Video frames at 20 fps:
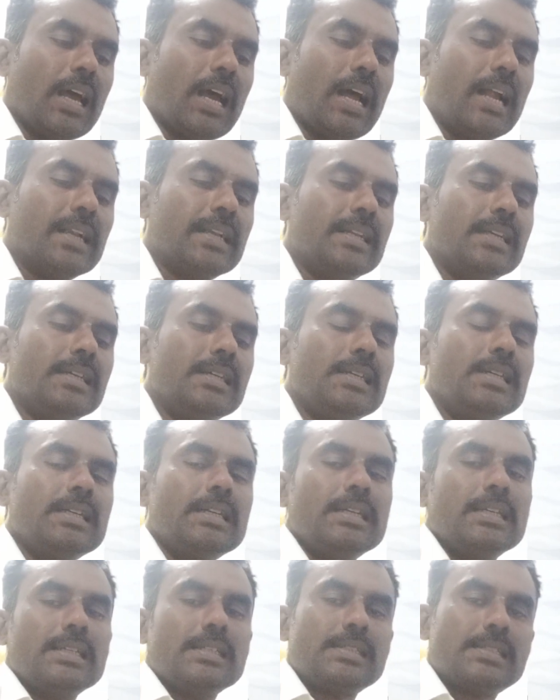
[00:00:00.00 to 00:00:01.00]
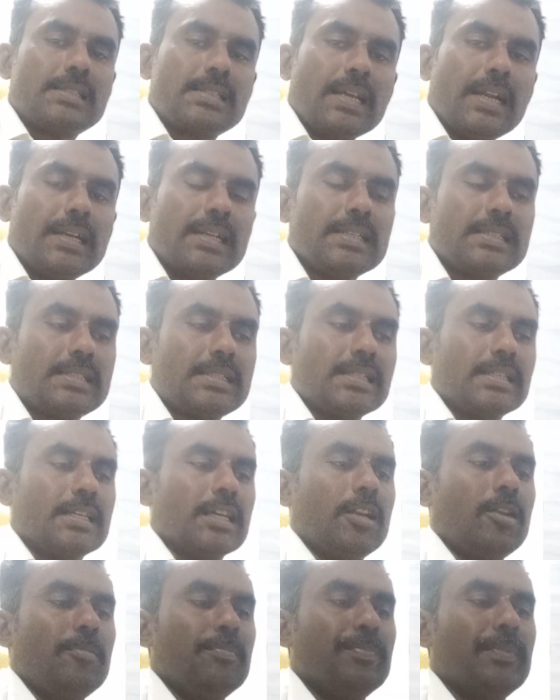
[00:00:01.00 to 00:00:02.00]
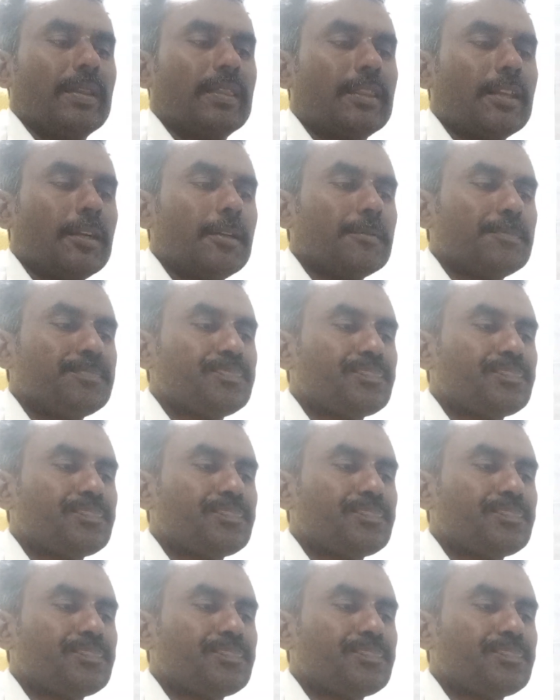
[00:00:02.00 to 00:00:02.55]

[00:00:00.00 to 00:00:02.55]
and statistical method.